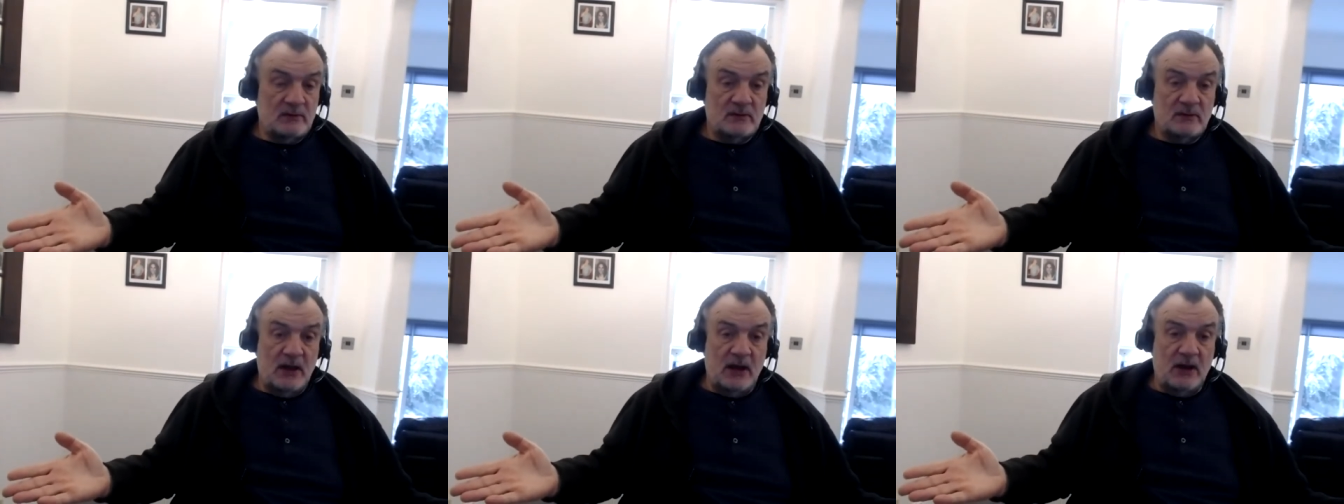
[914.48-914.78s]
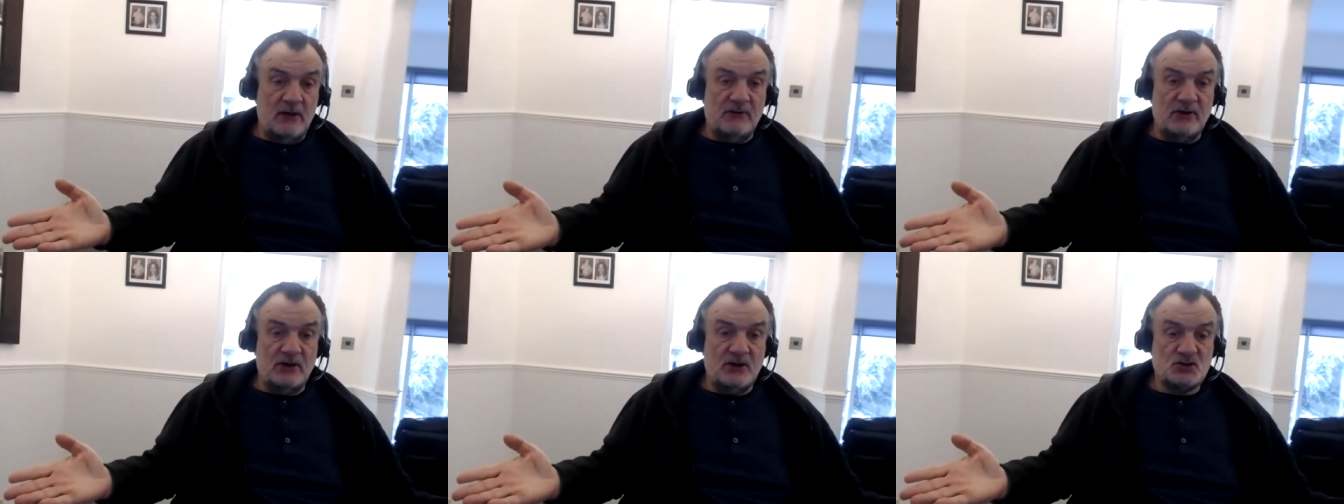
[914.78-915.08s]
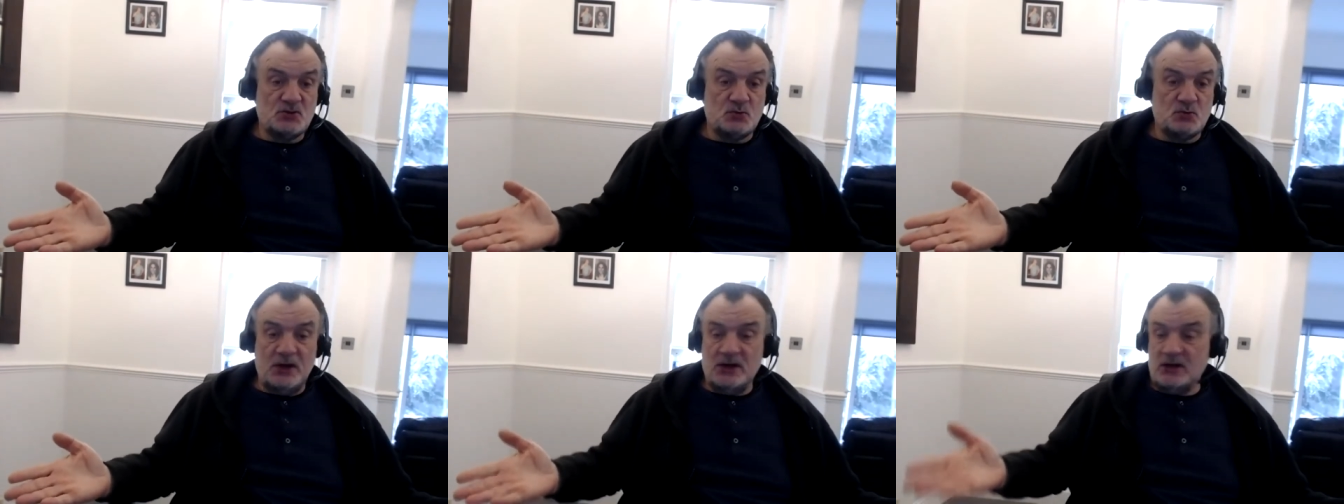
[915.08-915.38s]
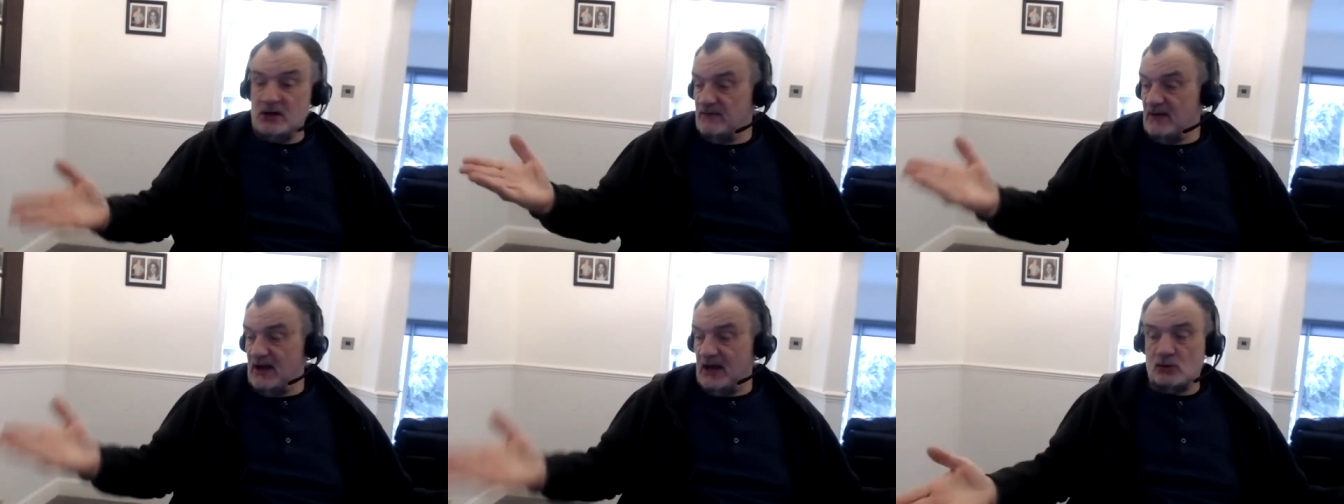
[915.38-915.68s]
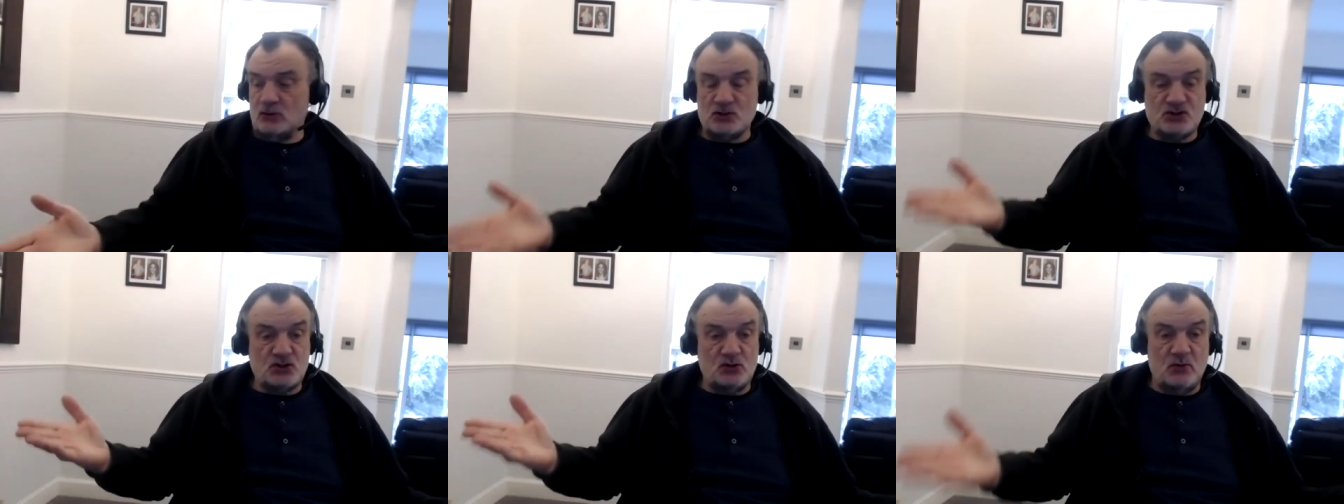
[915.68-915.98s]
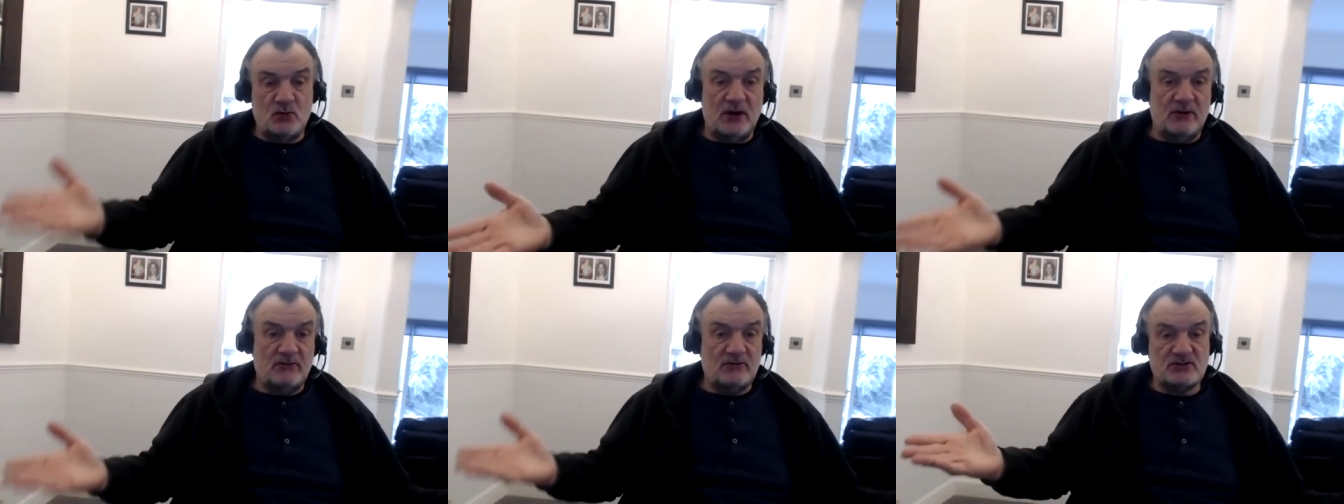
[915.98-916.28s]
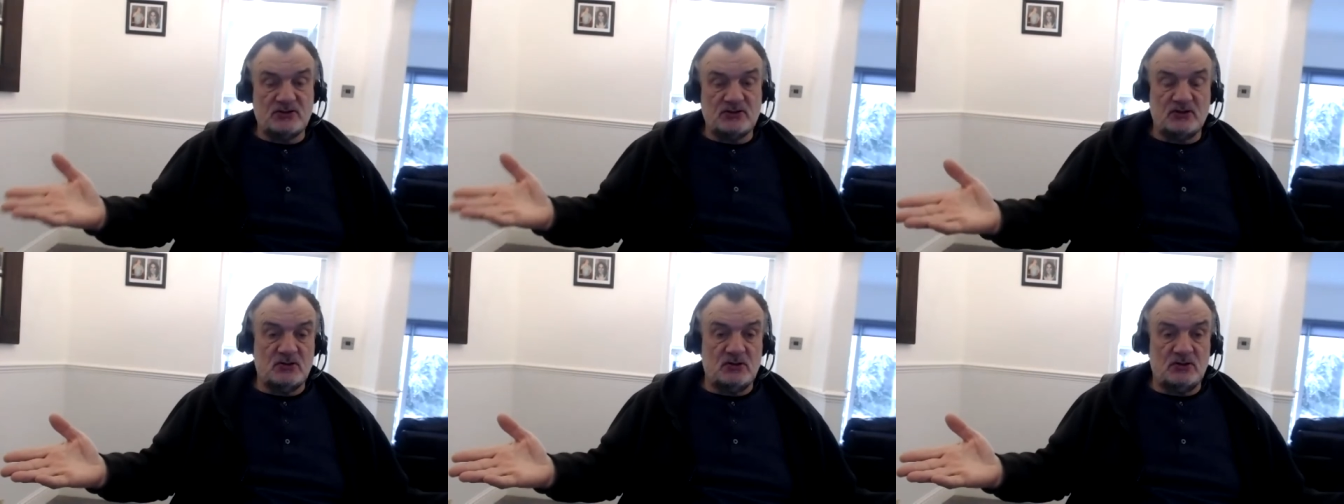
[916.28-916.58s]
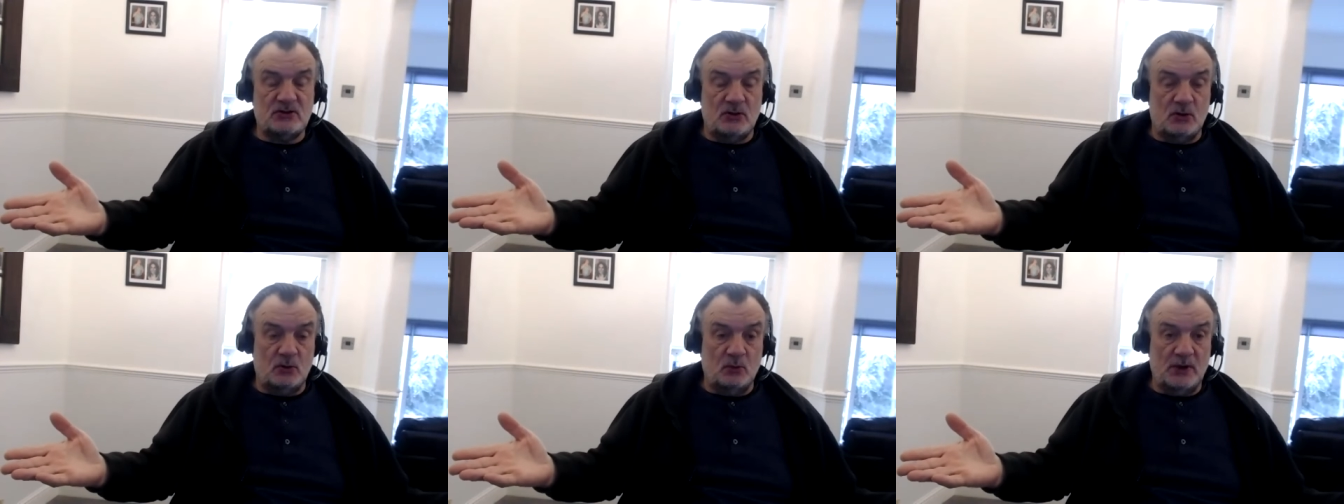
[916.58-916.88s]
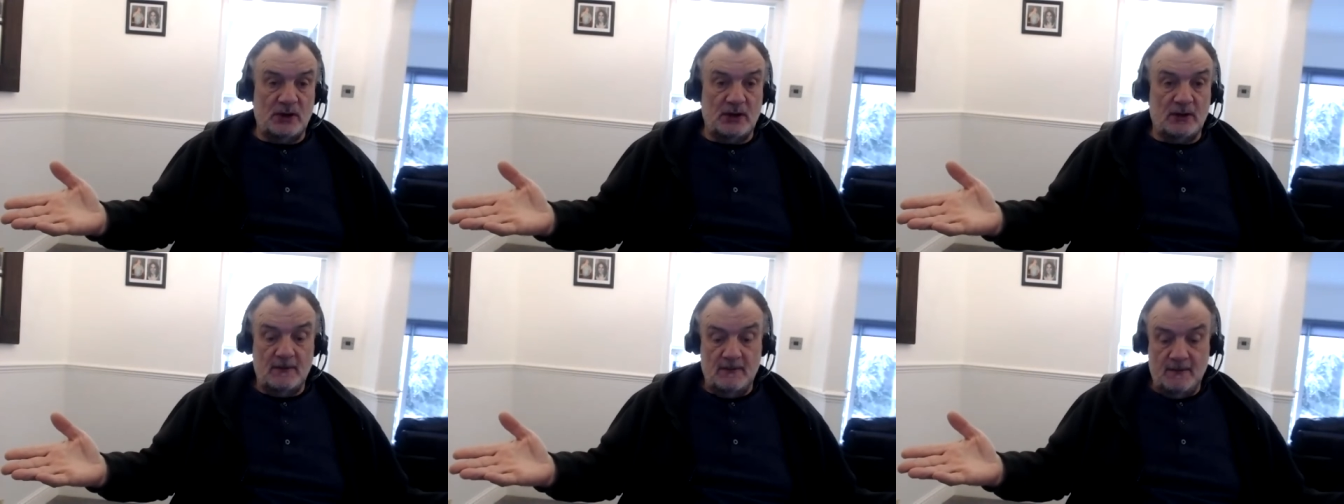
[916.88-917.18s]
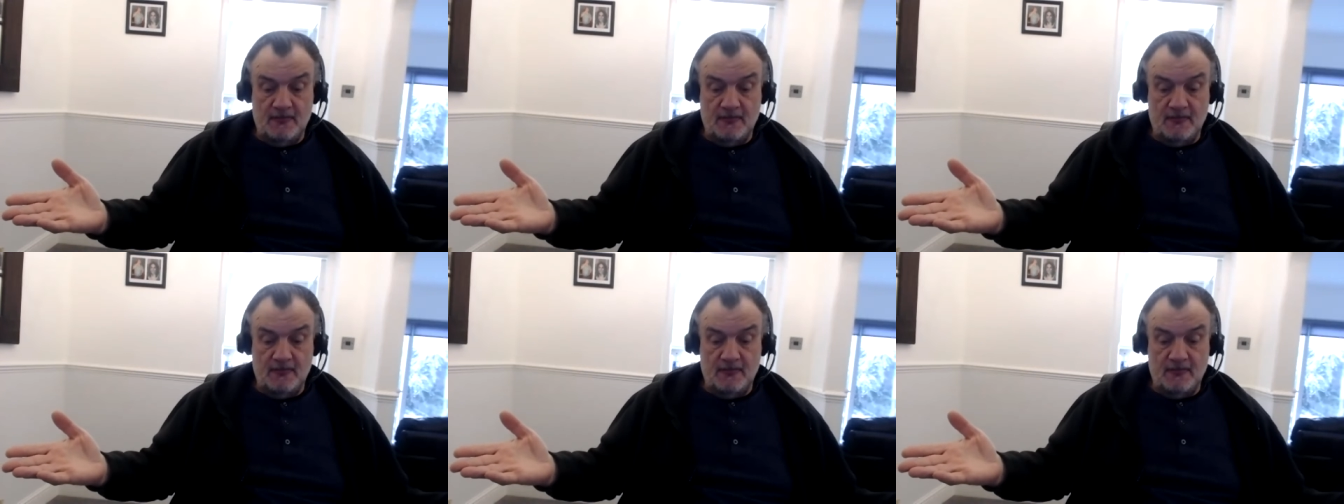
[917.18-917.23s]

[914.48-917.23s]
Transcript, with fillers: area that's weak, you've now got two areas that, are, that are weak.